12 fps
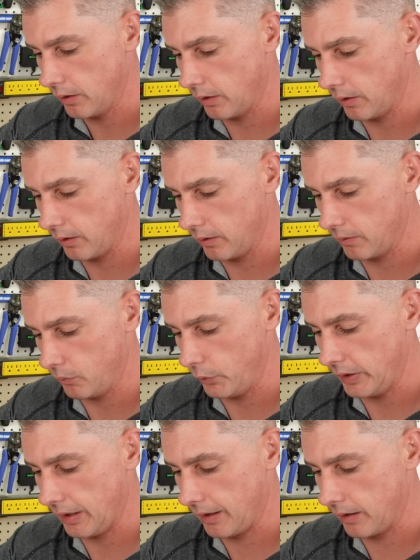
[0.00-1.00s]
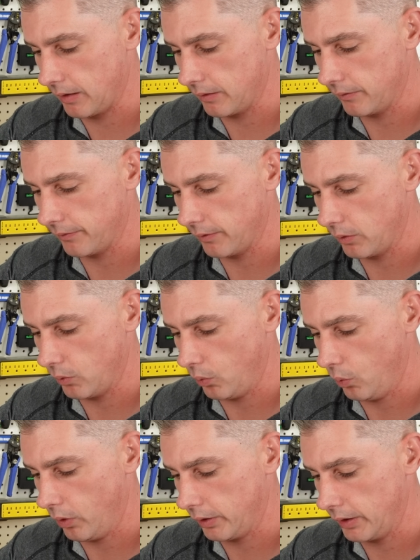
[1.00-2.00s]
um, we have
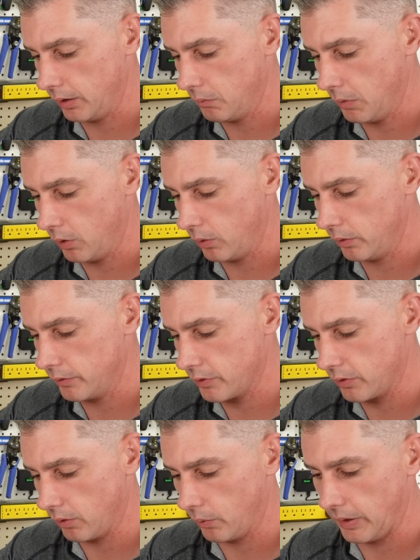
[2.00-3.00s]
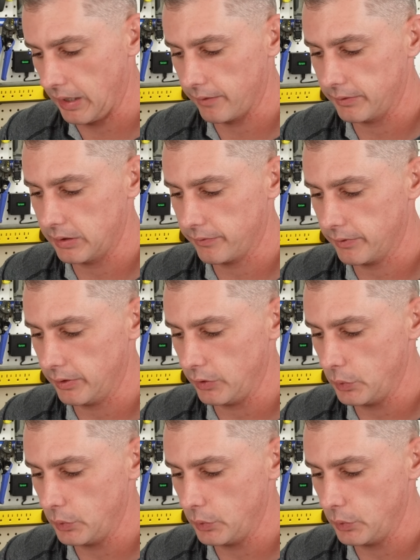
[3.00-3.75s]
working mode, so we have different